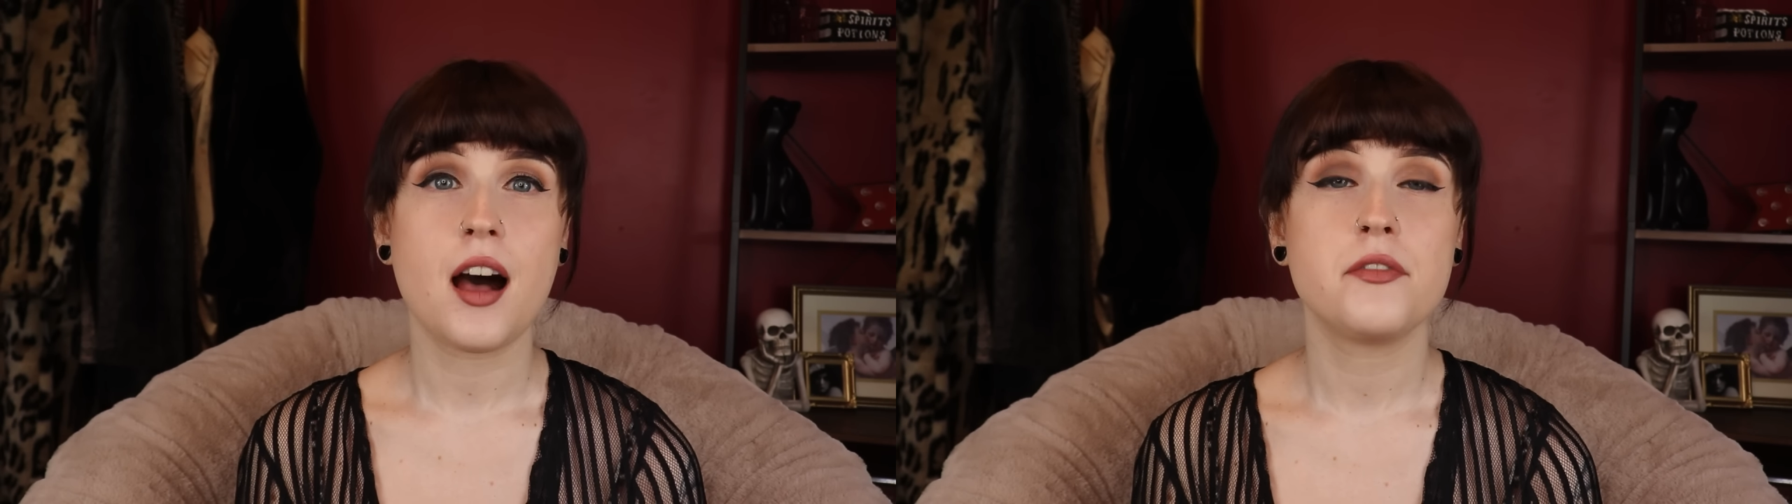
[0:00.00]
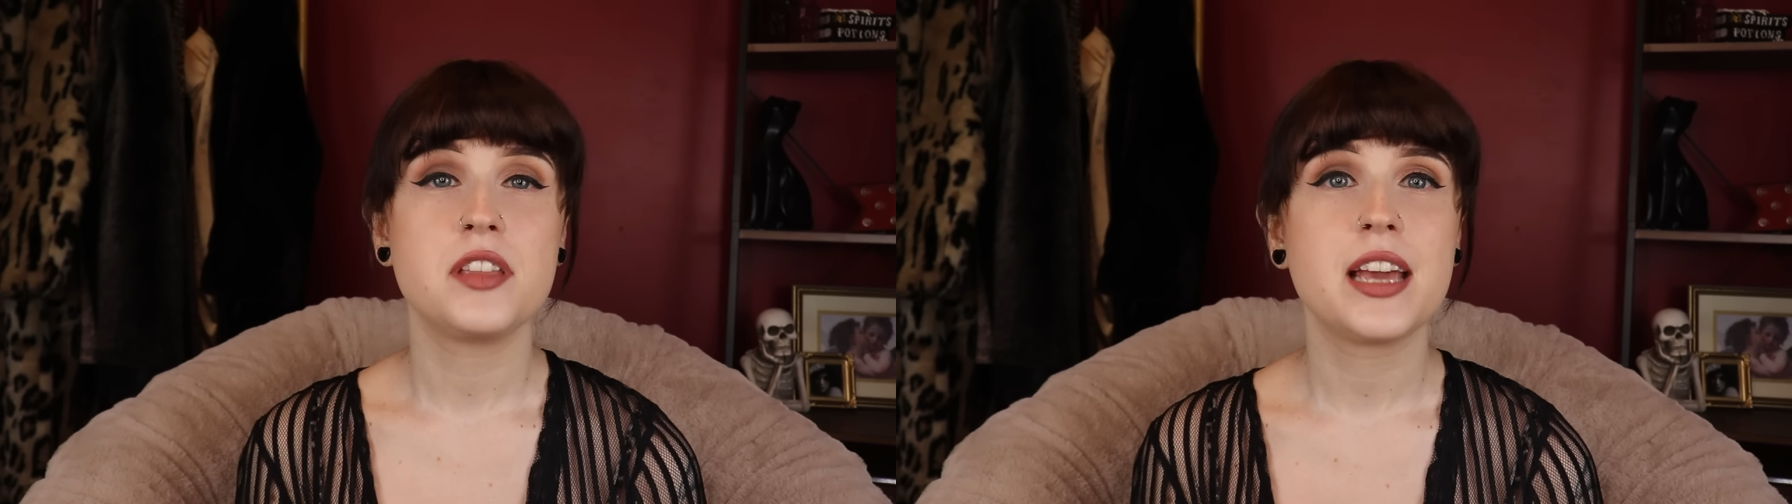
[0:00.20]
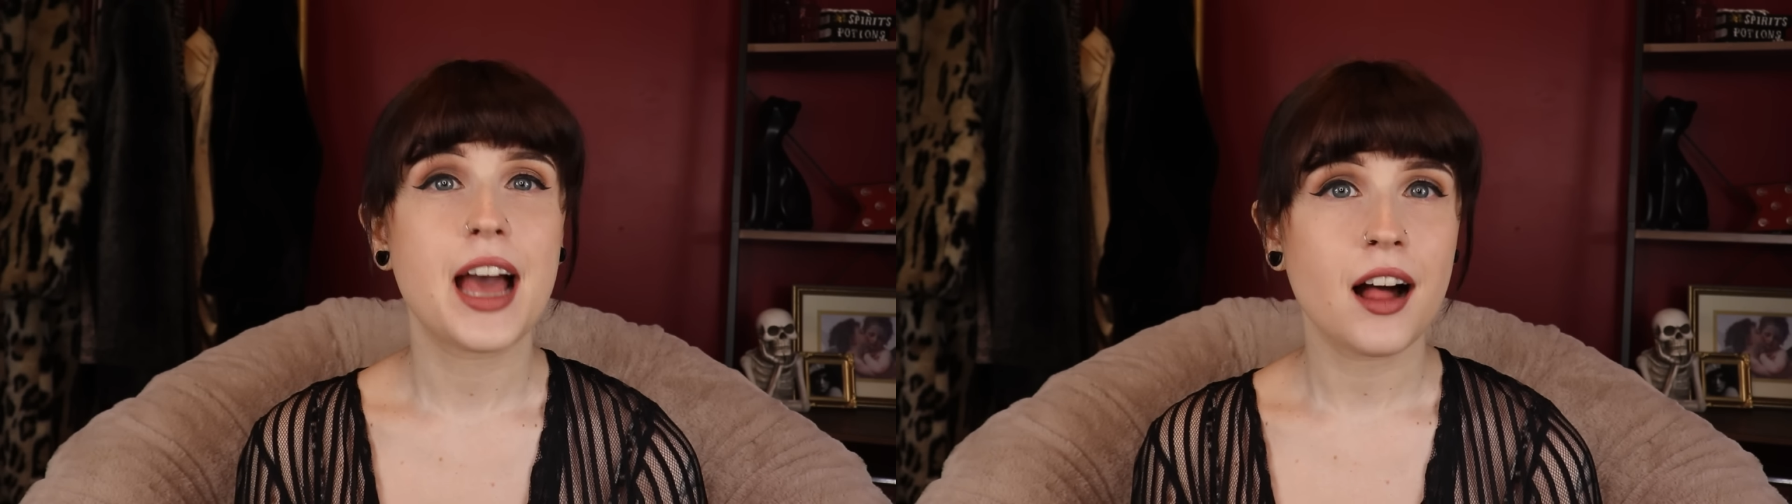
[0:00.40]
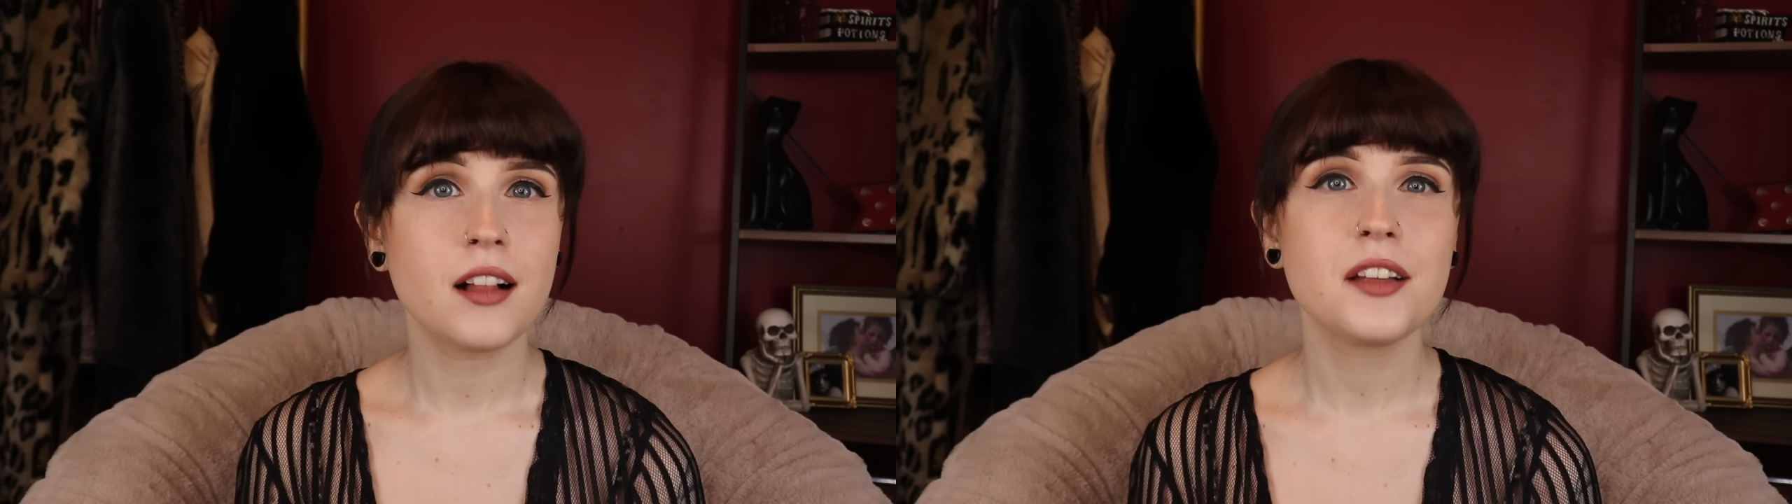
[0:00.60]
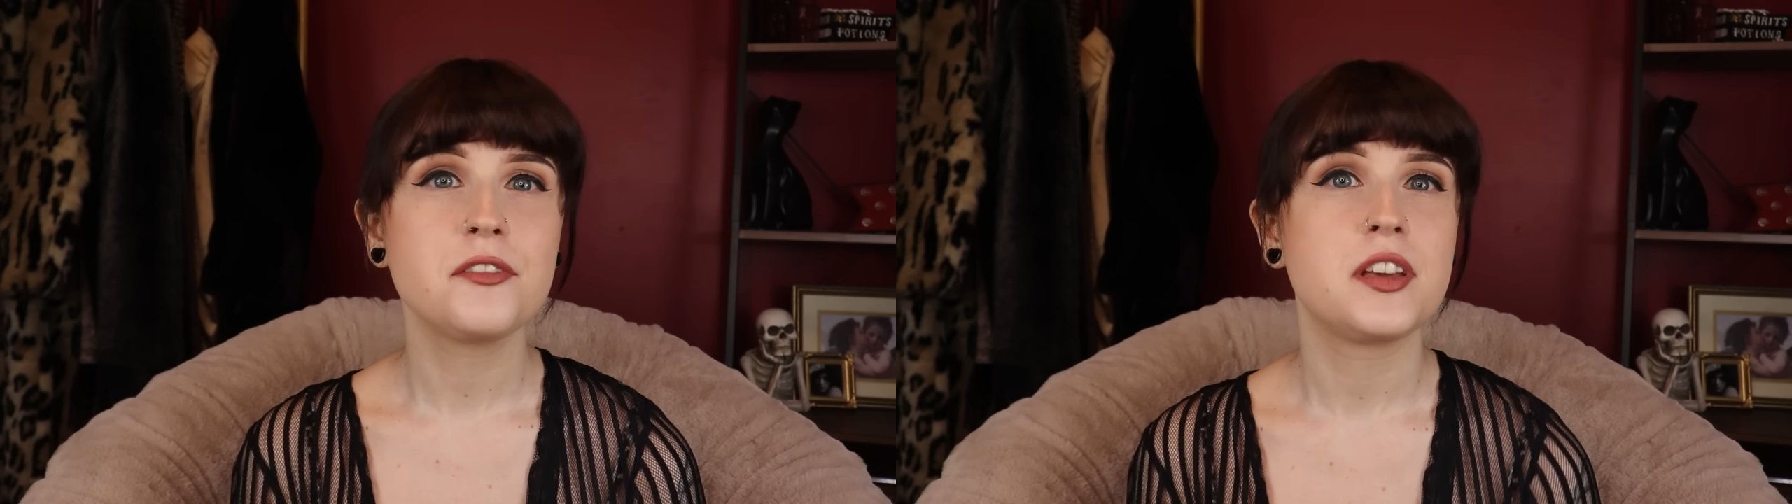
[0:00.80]
of the
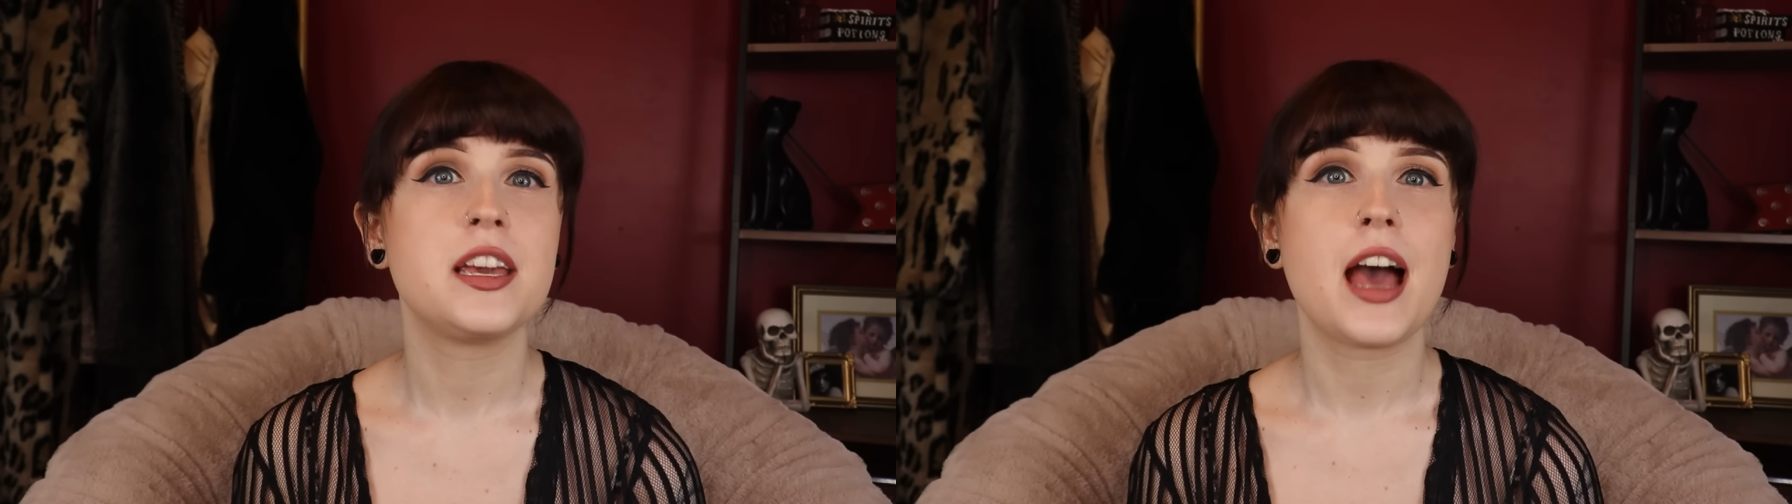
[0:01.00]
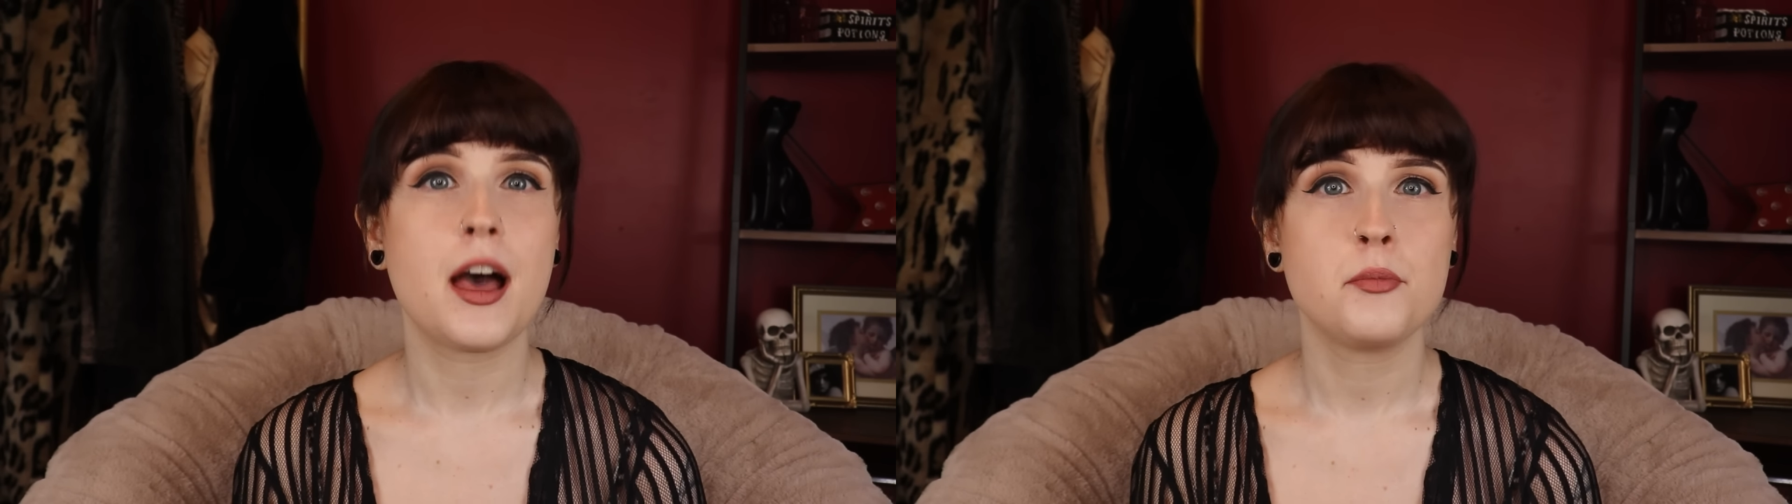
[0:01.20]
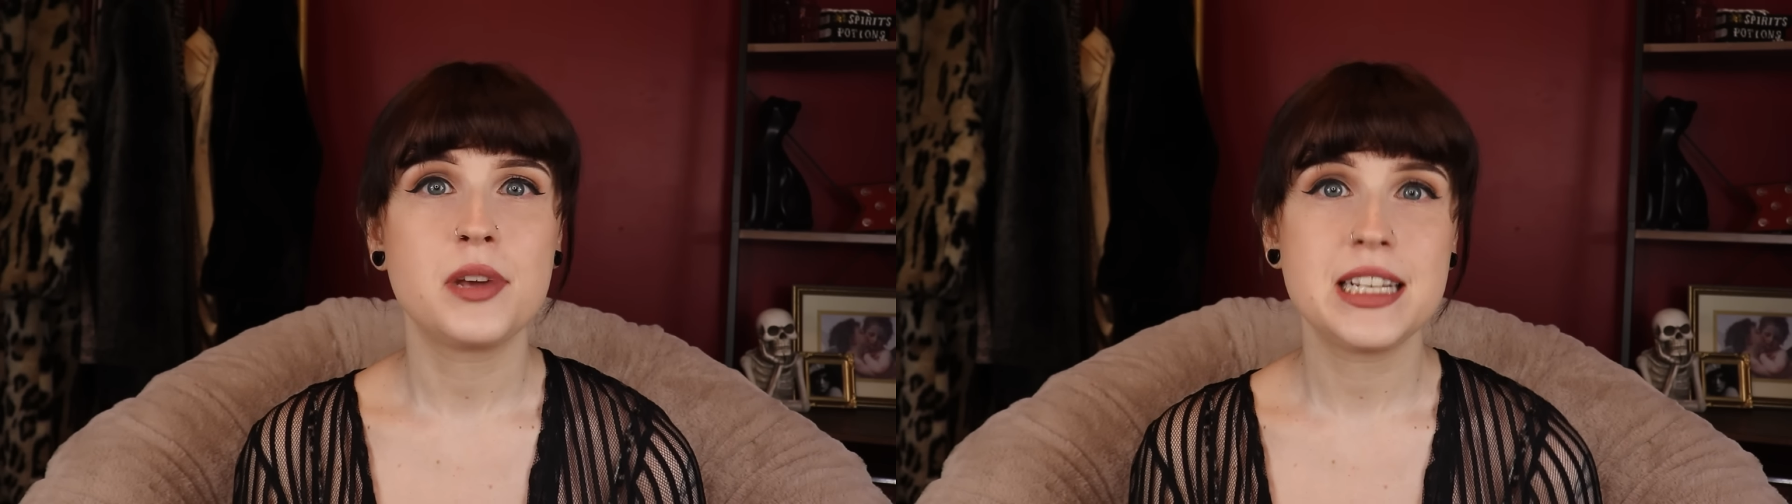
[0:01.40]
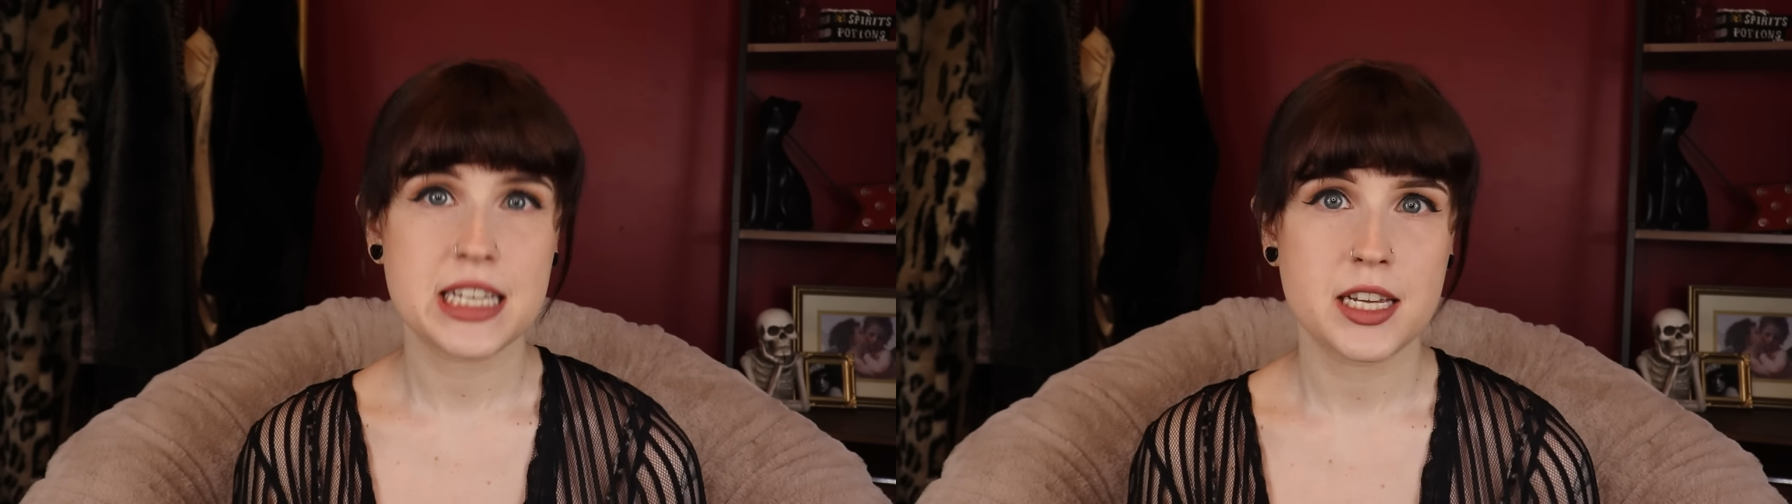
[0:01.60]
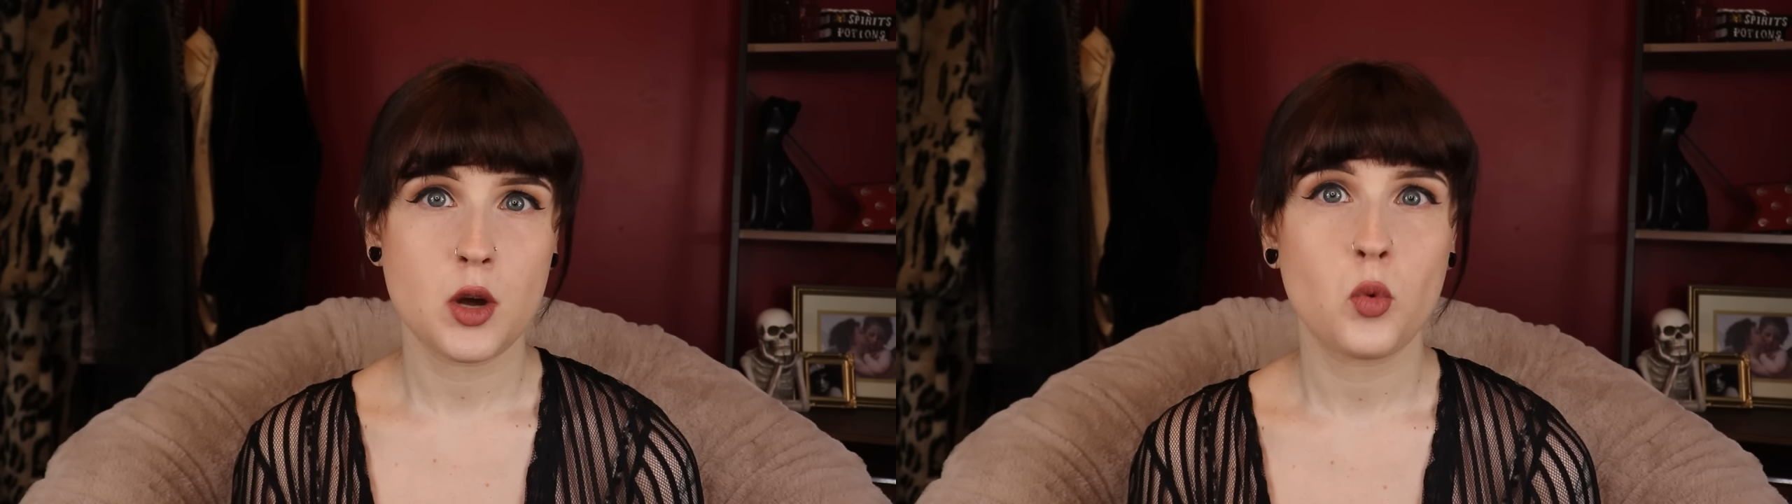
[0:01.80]
LVMPD